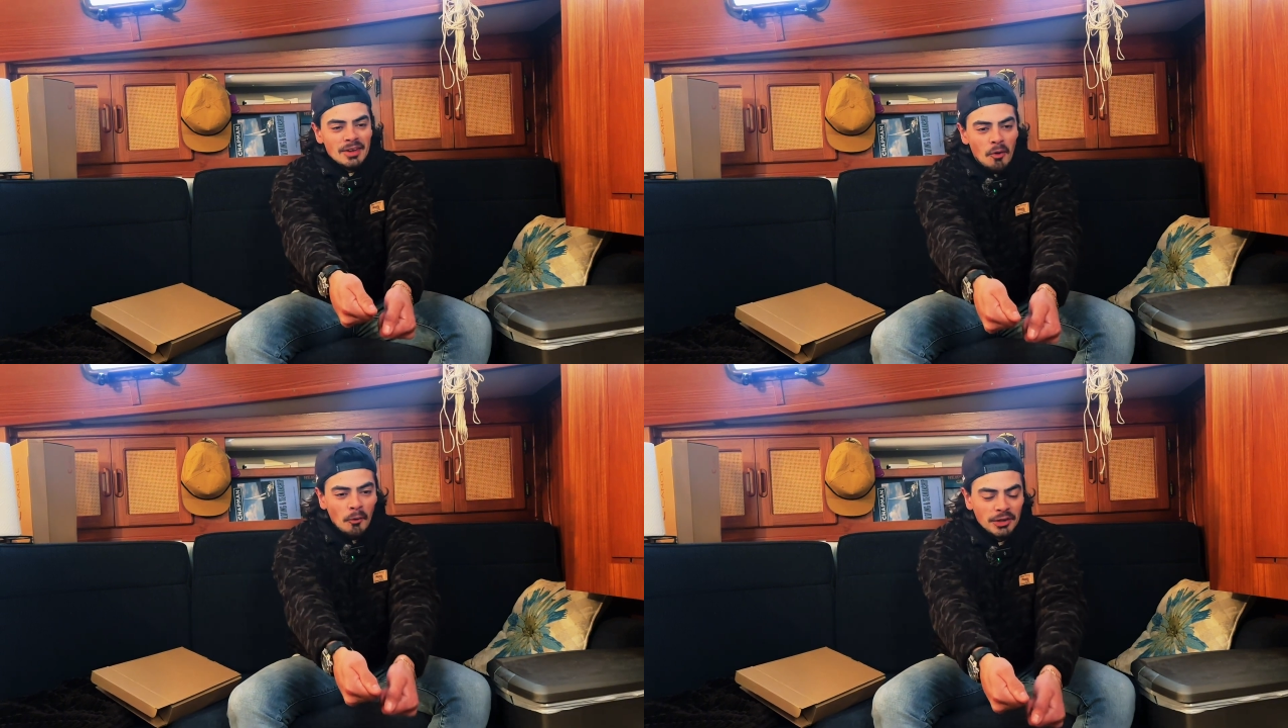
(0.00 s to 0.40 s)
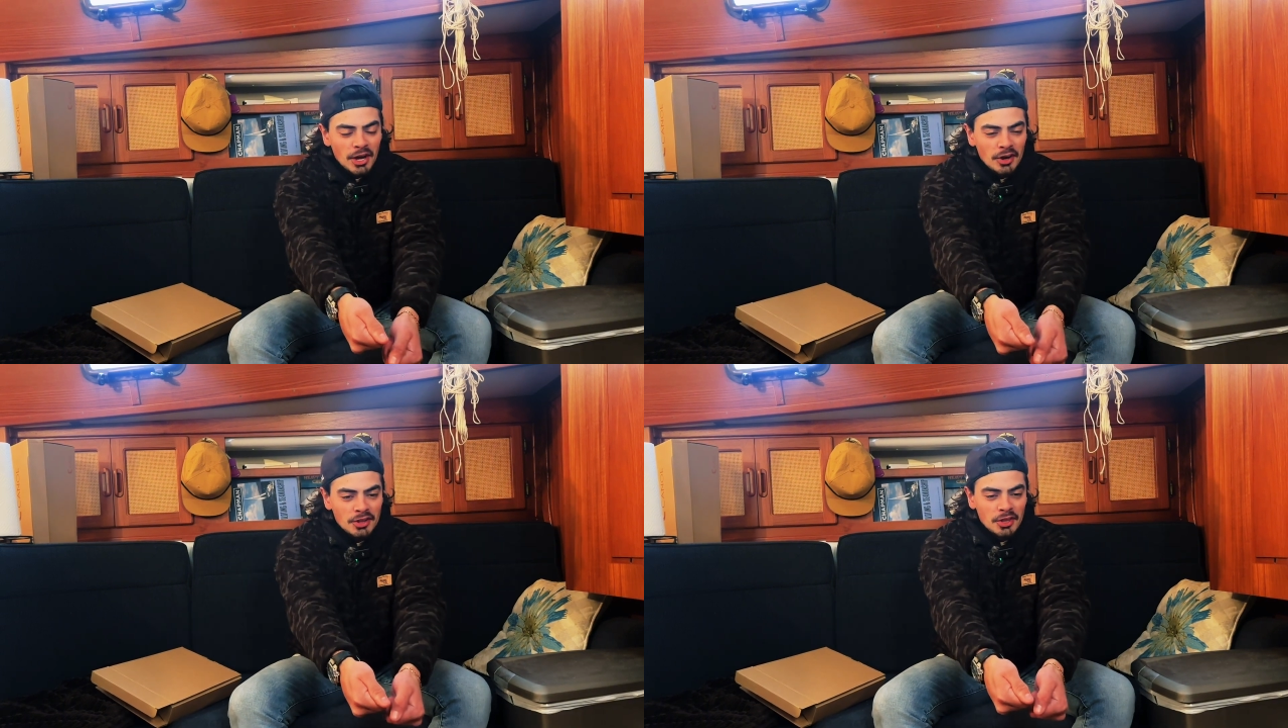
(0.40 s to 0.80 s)

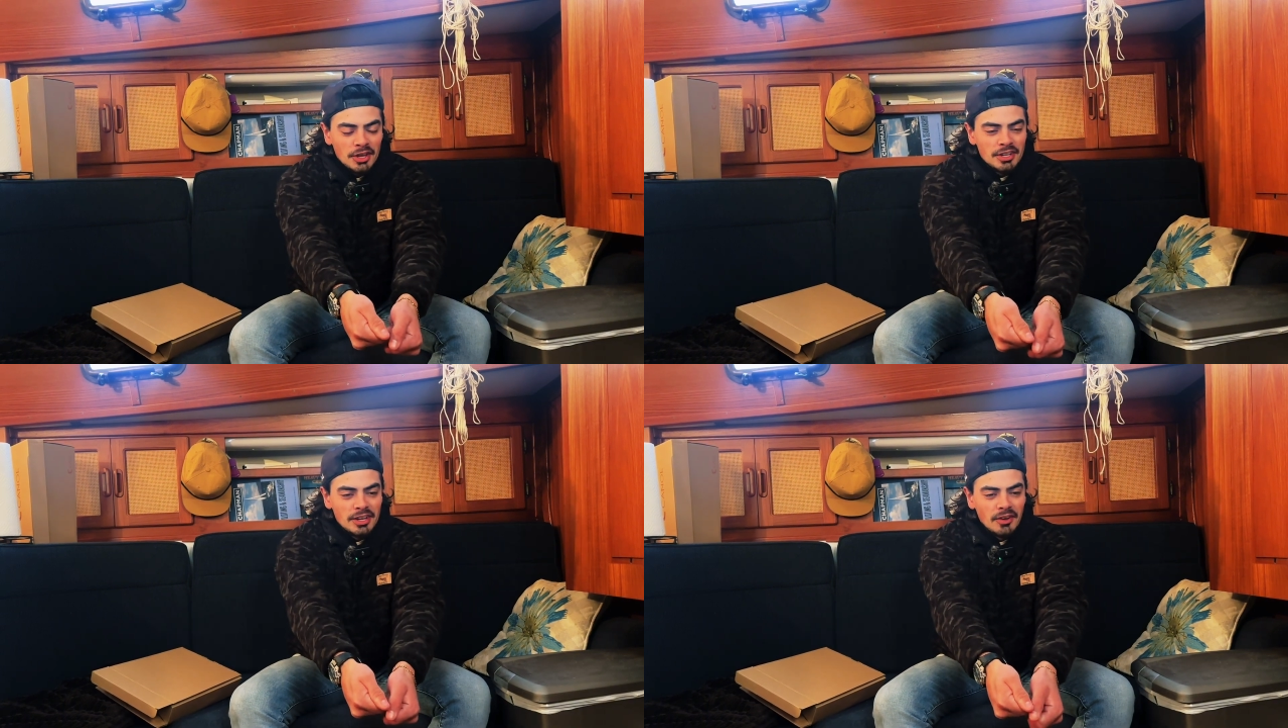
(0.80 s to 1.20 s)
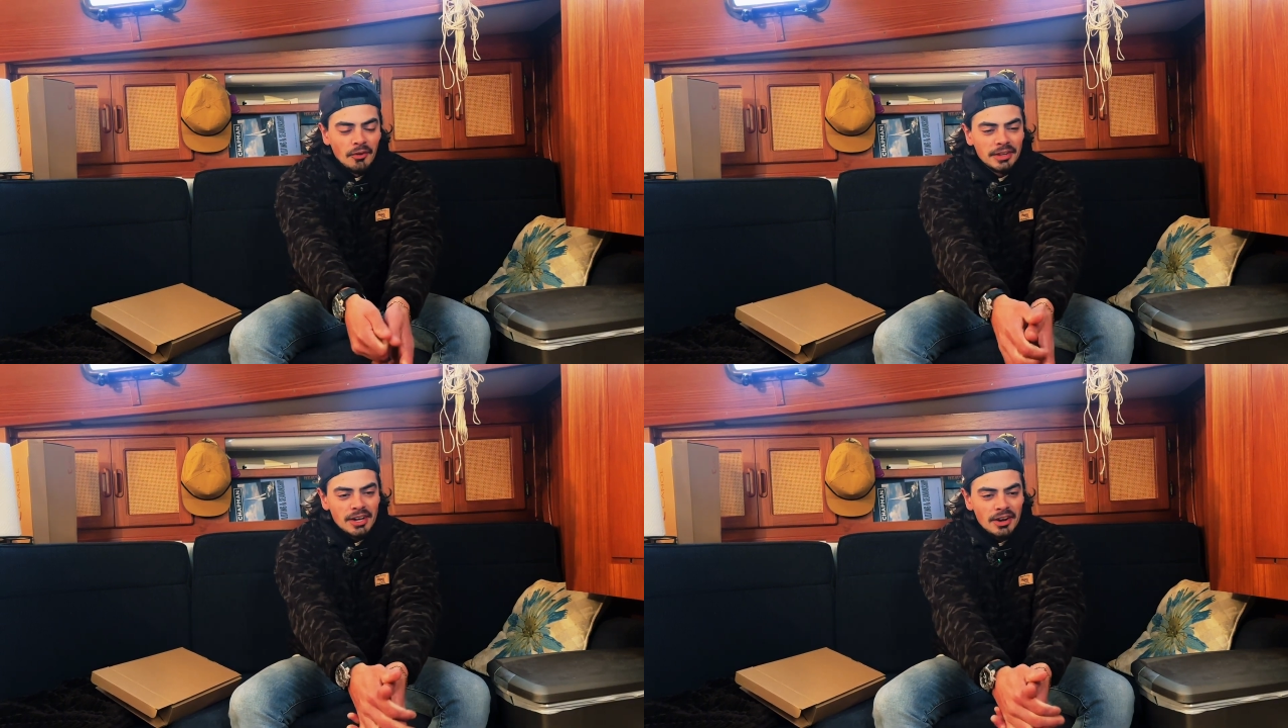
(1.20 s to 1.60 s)
holding onto
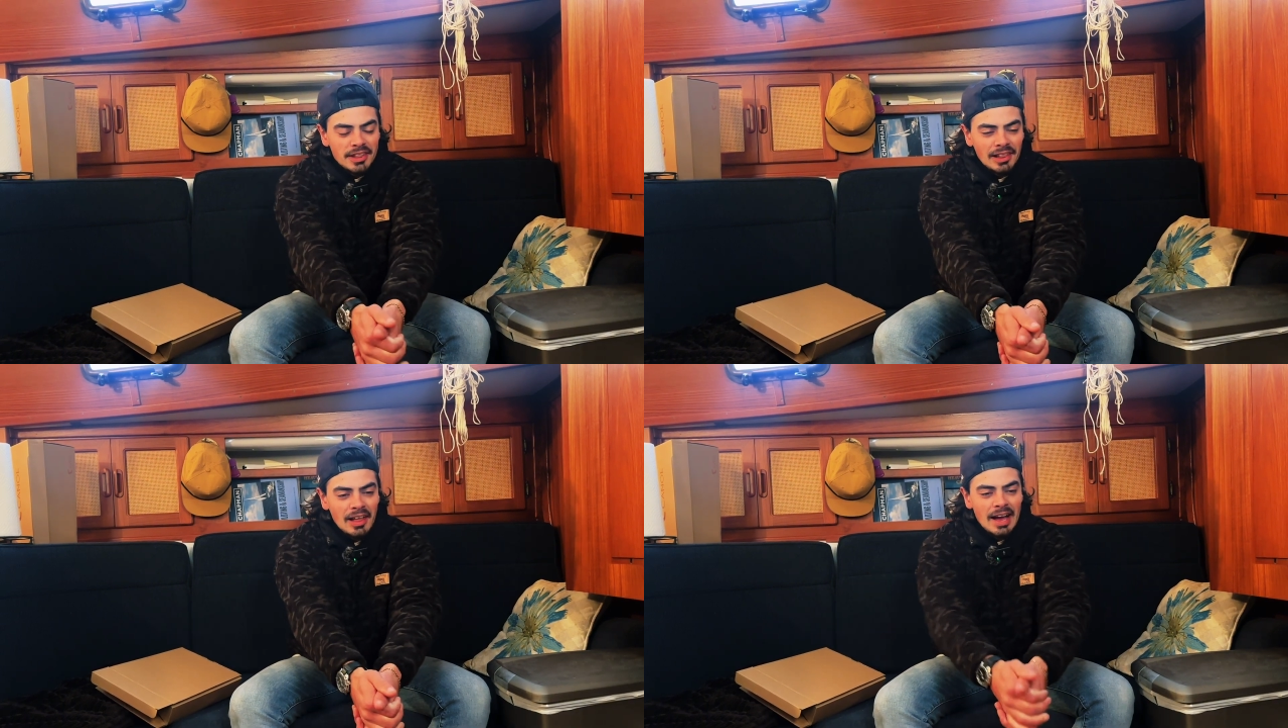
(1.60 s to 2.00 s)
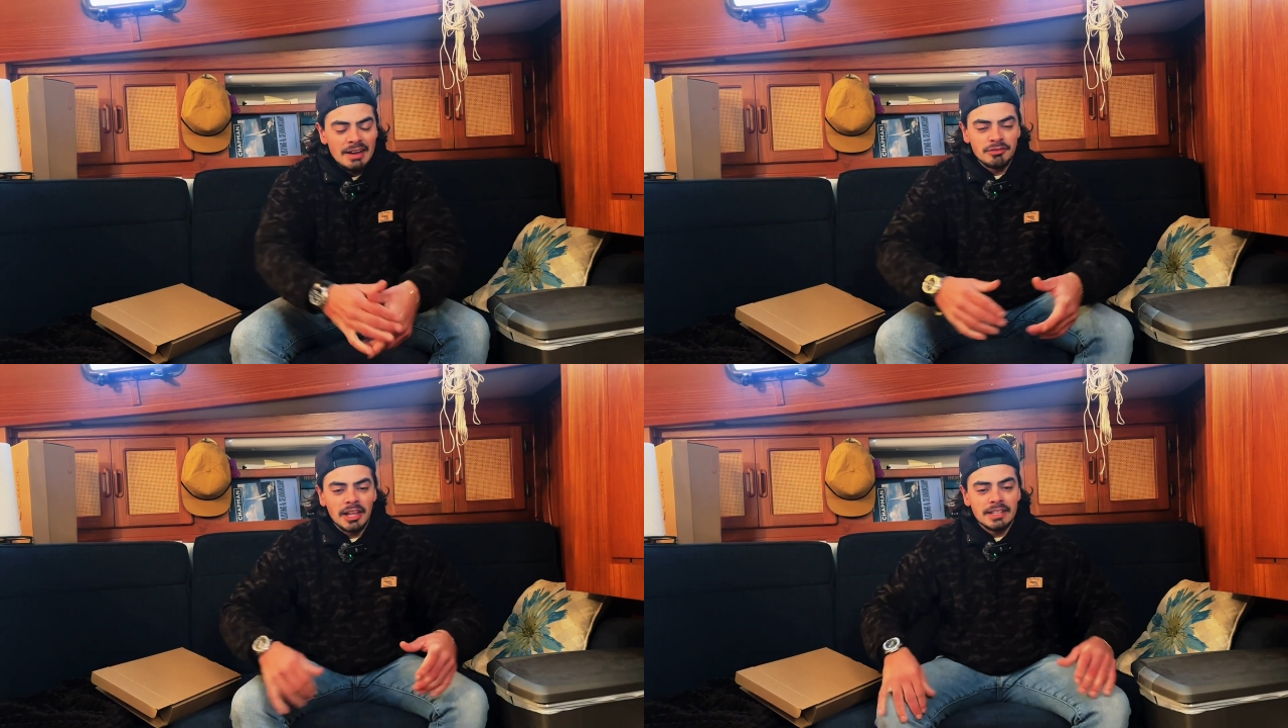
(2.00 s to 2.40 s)
the
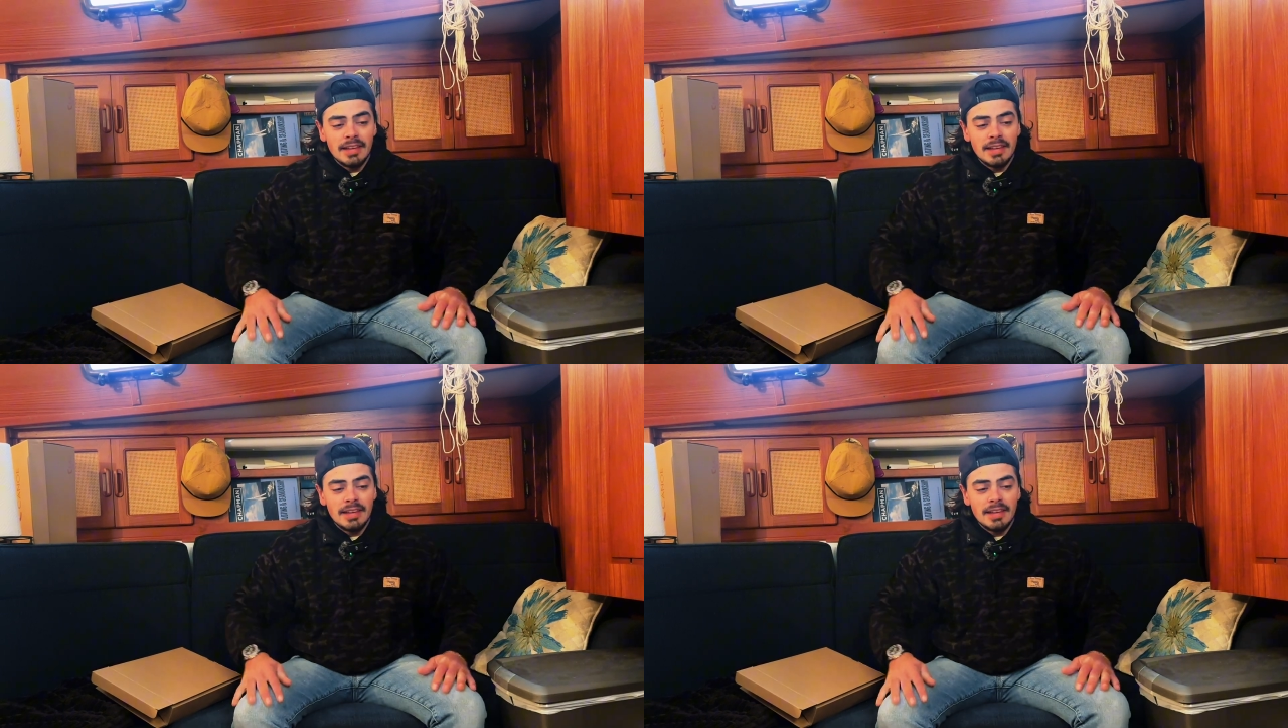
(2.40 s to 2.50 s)
line for like